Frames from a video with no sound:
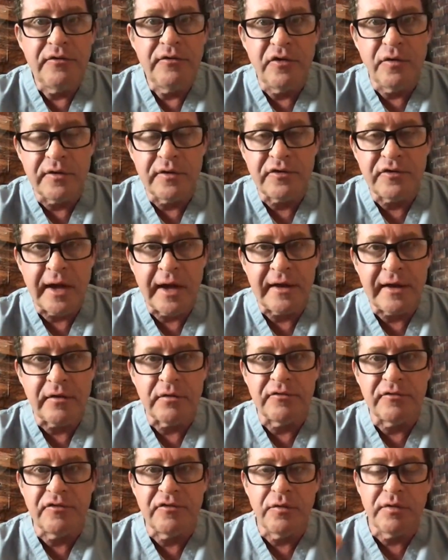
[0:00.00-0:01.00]
do a
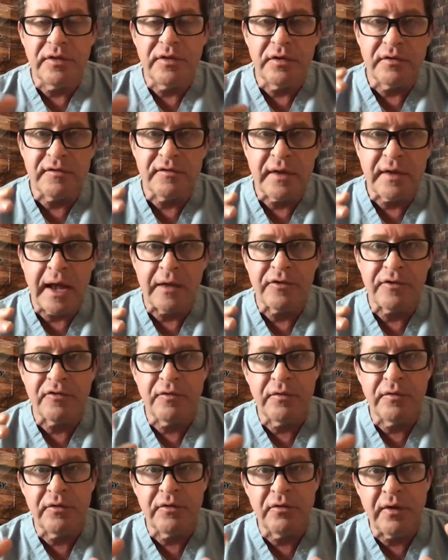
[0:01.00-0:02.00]
cycle, do a little test,
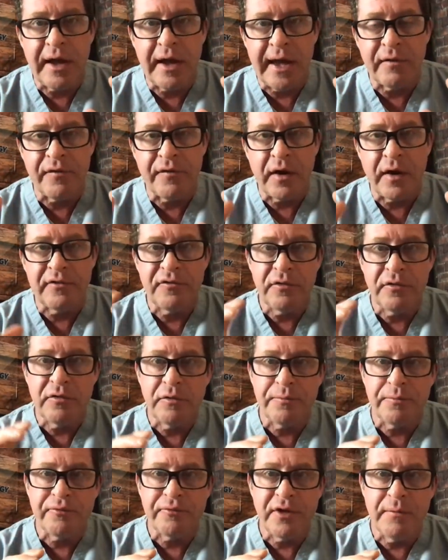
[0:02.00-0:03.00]
do a little Anavar, do a
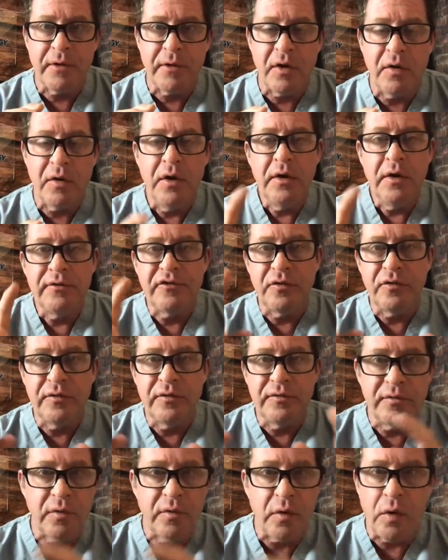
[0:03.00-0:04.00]
little Primo,
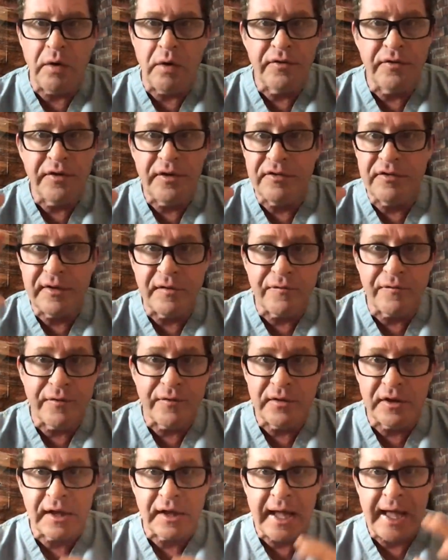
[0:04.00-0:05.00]
do all these
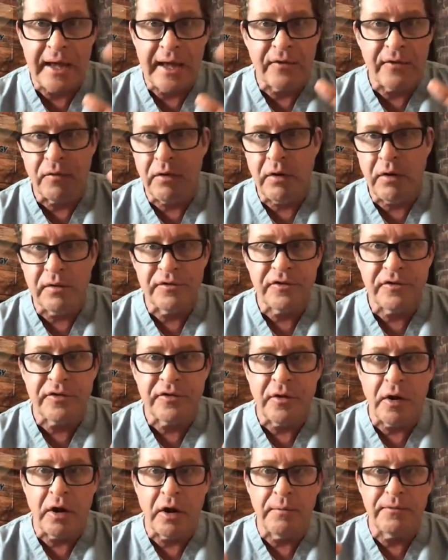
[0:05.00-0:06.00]
different Ligandrol and
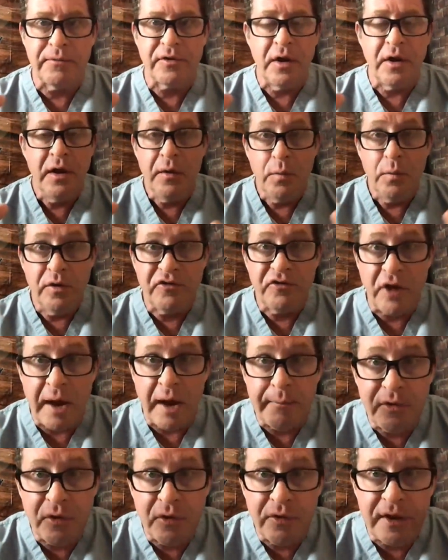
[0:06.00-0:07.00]
SARMs, which
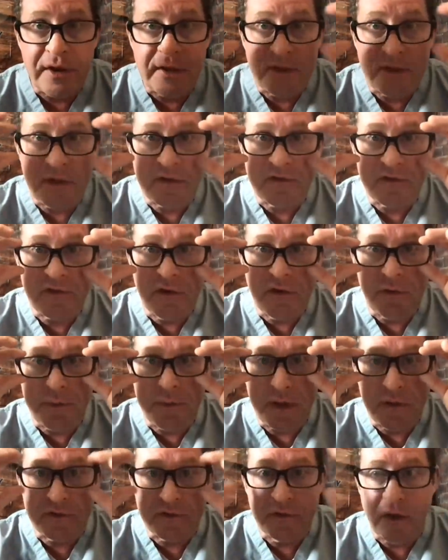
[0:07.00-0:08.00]
I'm learning these too,
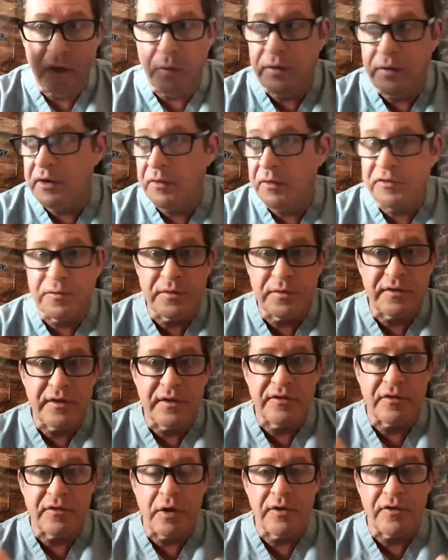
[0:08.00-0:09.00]
because no one knows what
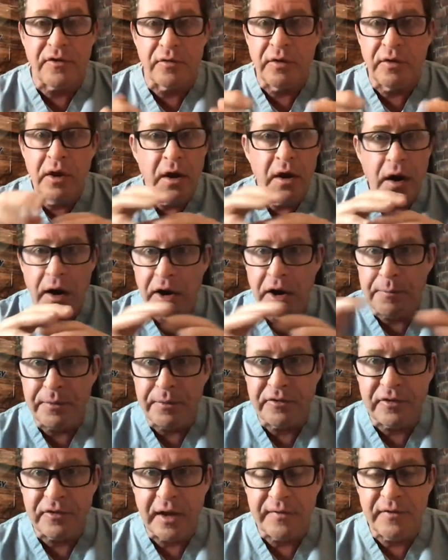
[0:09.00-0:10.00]
these are. They're one hundred
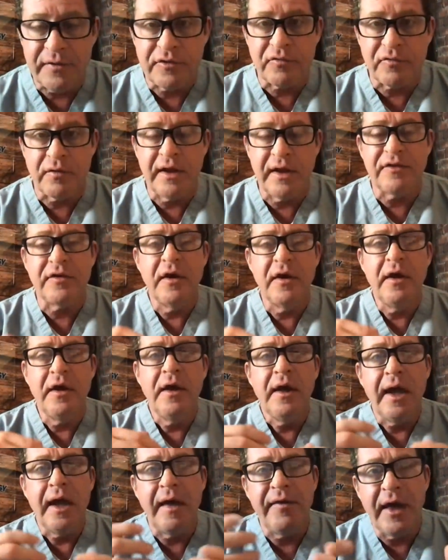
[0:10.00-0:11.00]
percent in the streets.
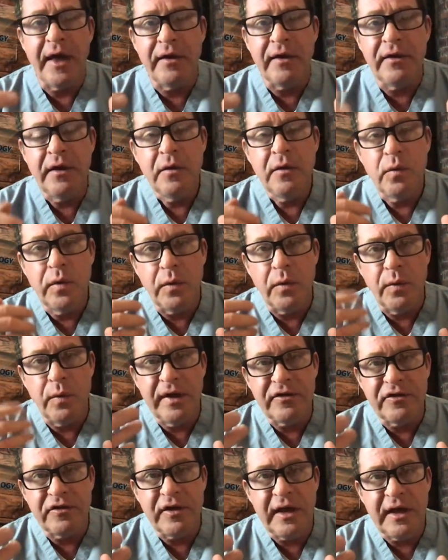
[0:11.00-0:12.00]
And then
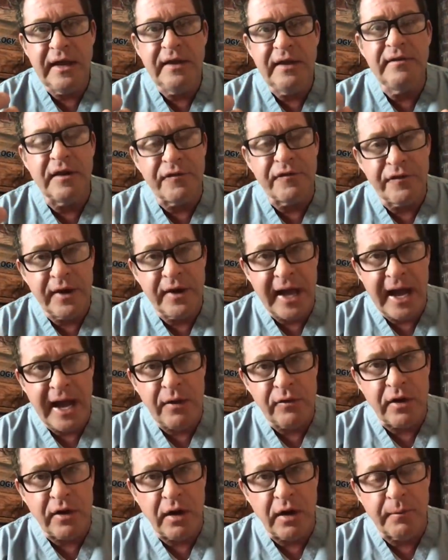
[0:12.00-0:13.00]
we see different
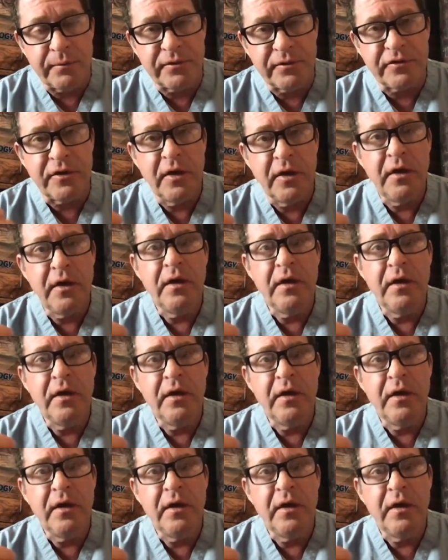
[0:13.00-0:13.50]
outcomes.